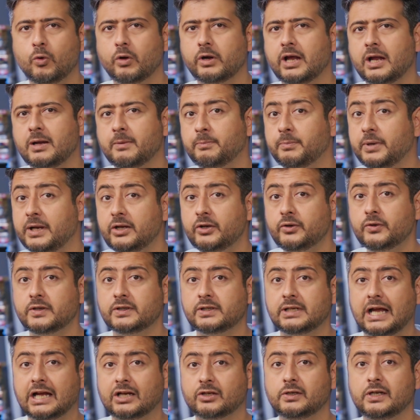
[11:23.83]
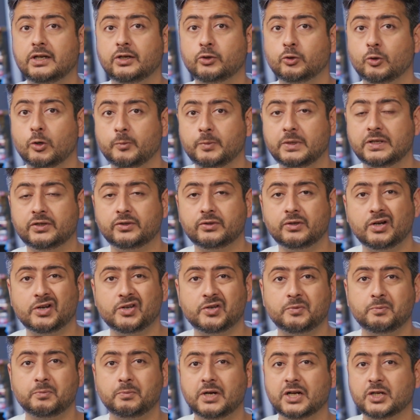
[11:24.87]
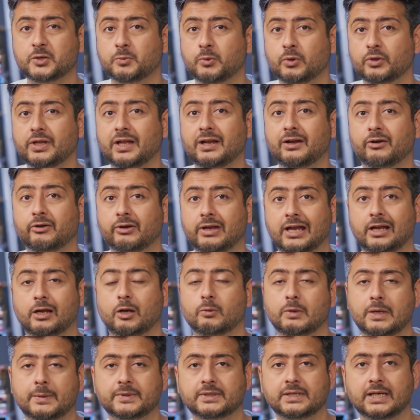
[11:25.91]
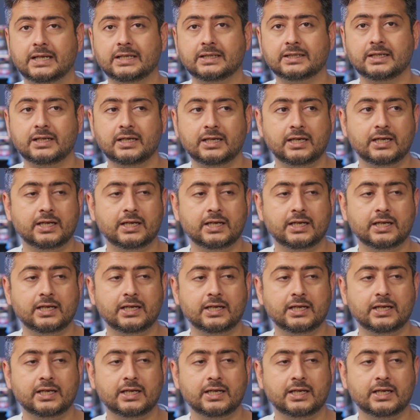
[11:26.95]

Quora, and Pinterest actually show up in search much more than regular websites.